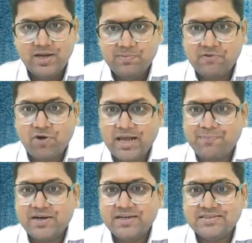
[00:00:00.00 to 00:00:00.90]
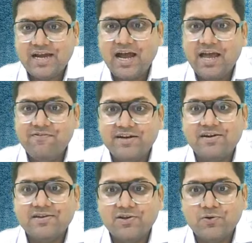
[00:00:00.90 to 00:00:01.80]
But what happened is, I have
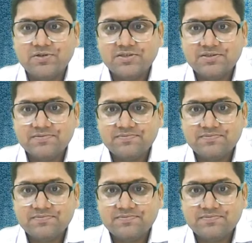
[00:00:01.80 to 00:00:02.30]
returned the goods.